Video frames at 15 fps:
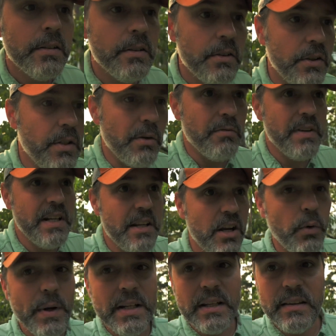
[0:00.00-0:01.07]

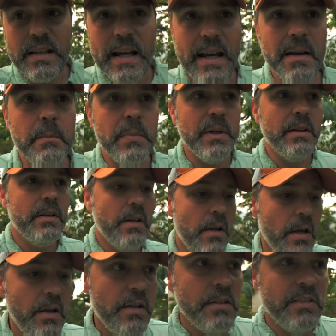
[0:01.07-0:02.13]
video any of that. But
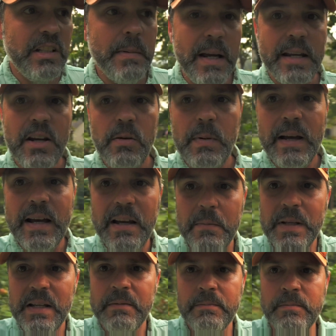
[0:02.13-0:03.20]
see back here behind me,